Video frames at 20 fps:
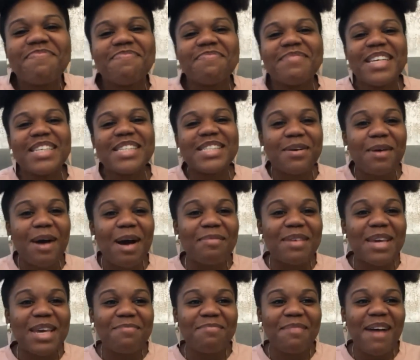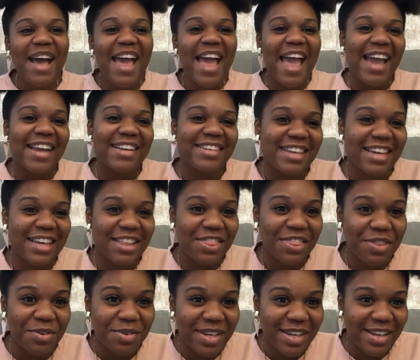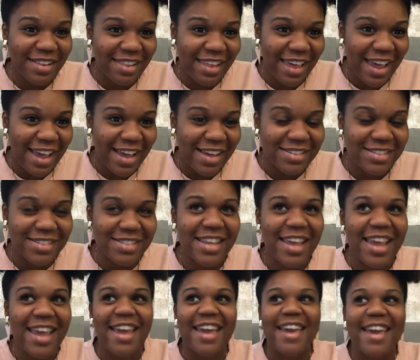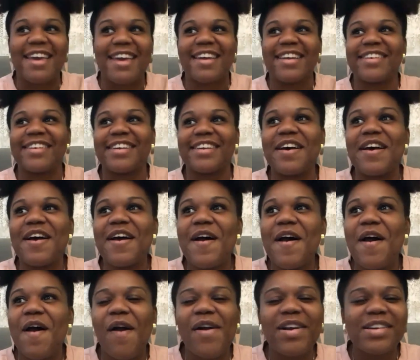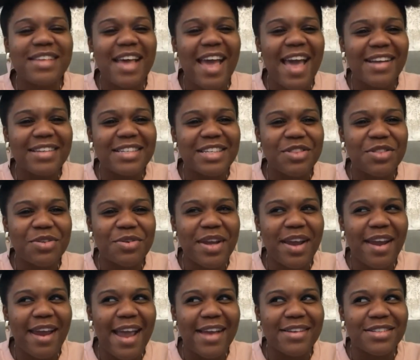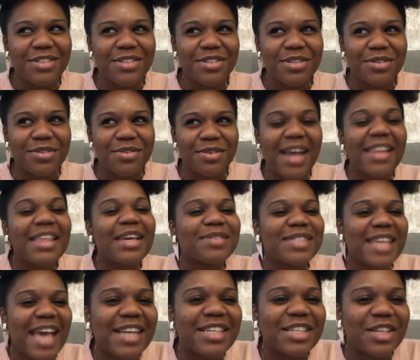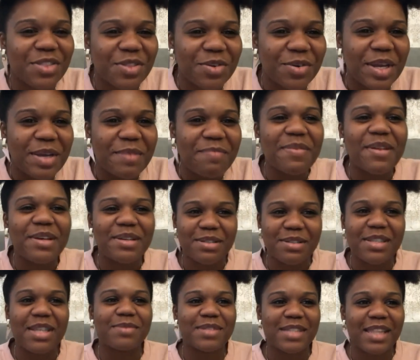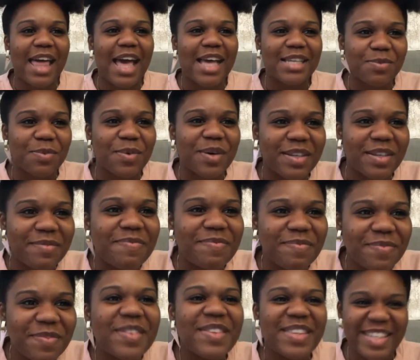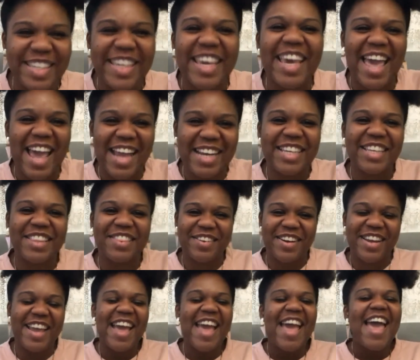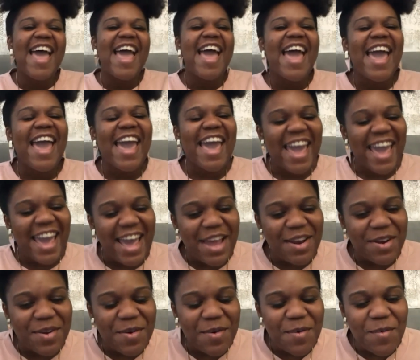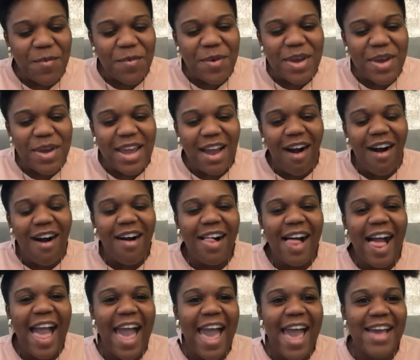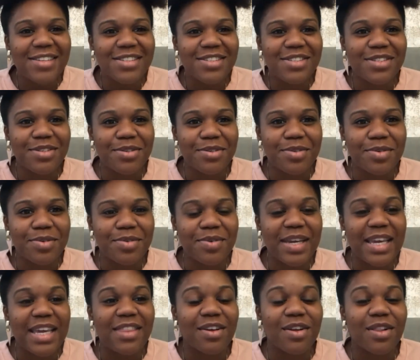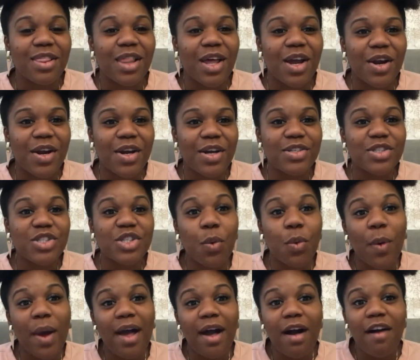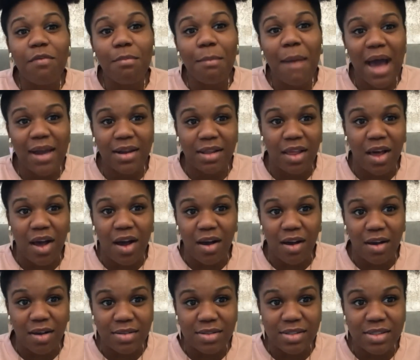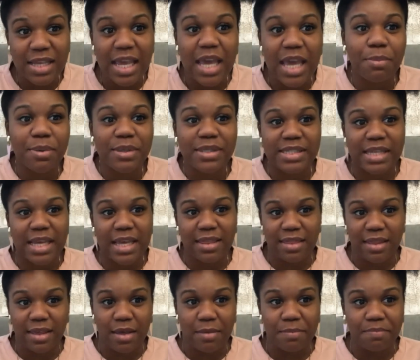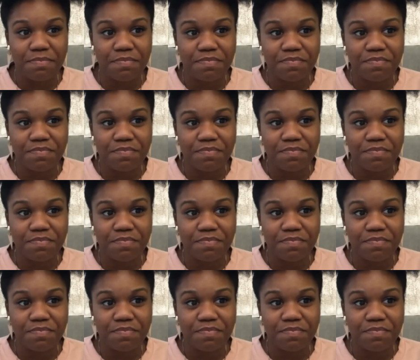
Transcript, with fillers: So I'm in my acting three class, and is it acting three or acting two? I think it was acting three. It was, acting it was three. the last one. Mm-hmm. Yeah, acting three. And we all had to either learn 12 monologues and present them,